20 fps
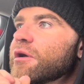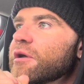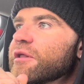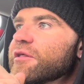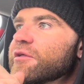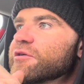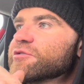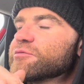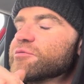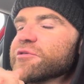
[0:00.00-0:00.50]

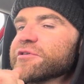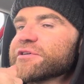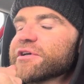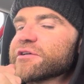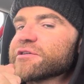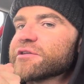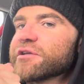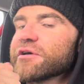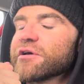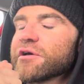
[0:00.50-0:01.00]
I suppose
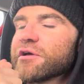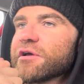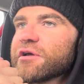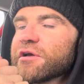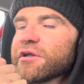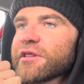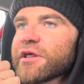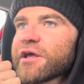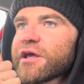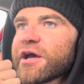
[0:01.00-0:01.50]
that's the
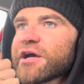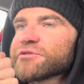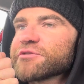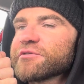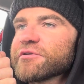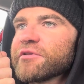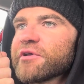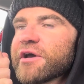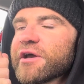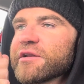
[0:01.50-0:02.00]
catch
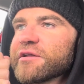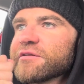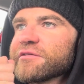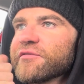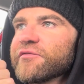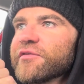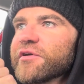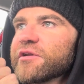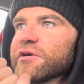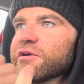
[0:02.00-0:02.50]
with not
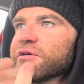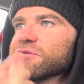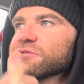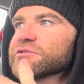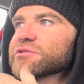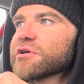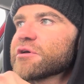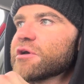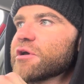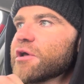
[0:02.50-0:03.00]
editing
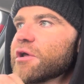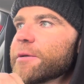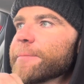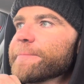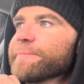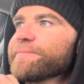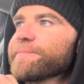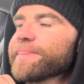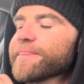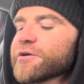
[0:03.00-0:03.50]
videos.
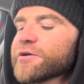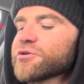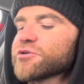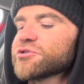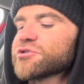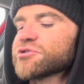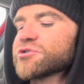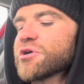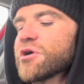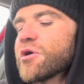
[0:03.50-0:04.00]

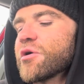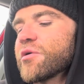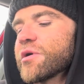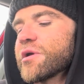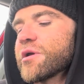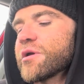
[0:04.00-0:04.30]
So